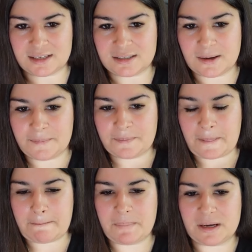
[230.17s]
it.
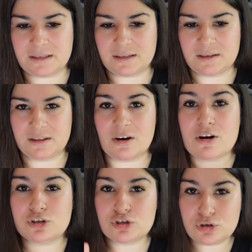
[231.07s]
But there
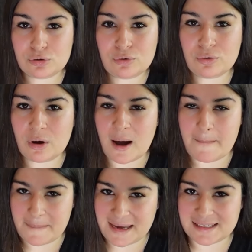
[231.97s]
are two
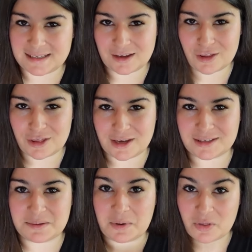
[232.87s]
amazing
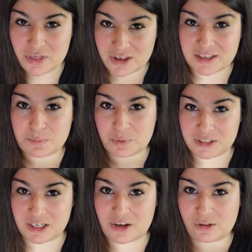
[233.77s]
things about this
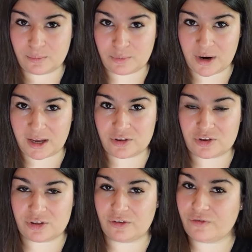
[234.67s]
particular
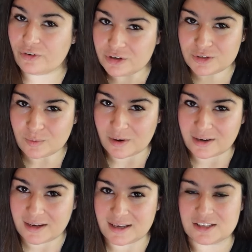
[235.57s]
branch. The first
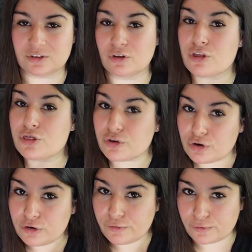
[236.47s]
one is on the
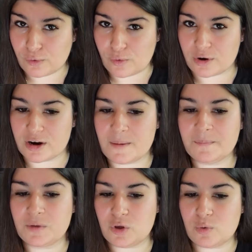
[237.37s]
third floor.
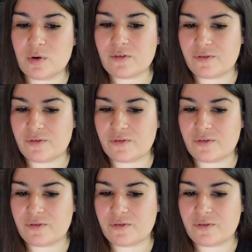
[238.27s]
You will